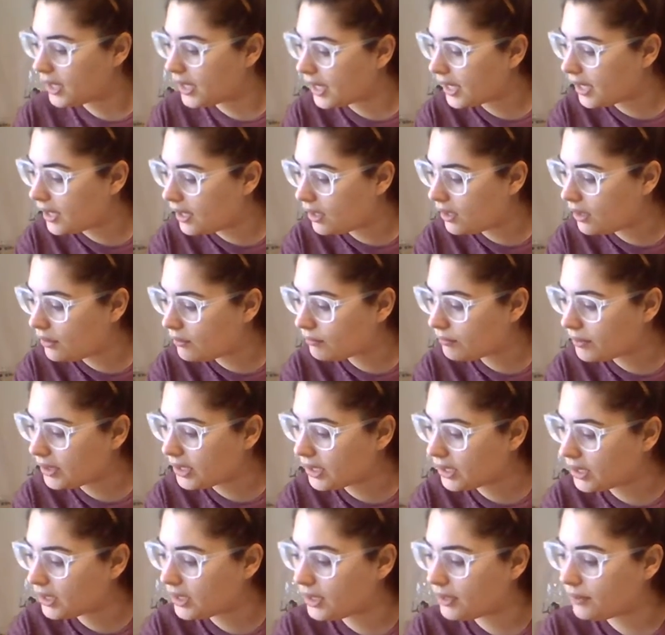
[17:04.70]
and we
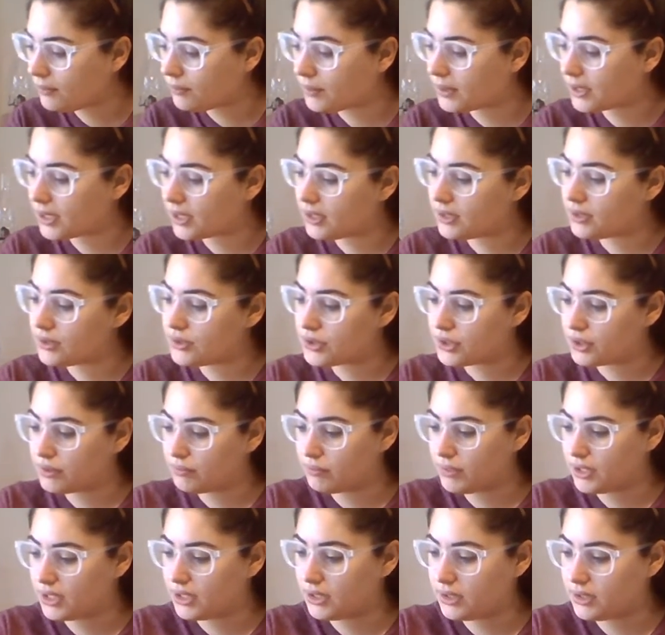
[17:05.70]
need 100
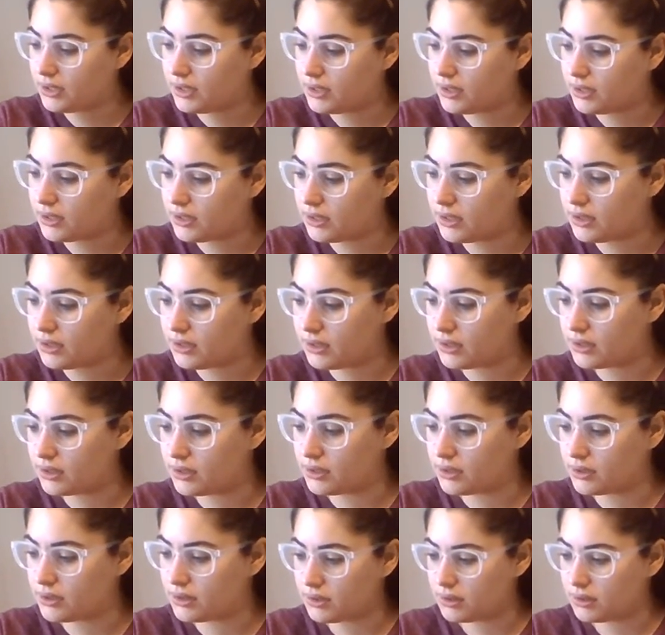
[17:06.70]
milliliters.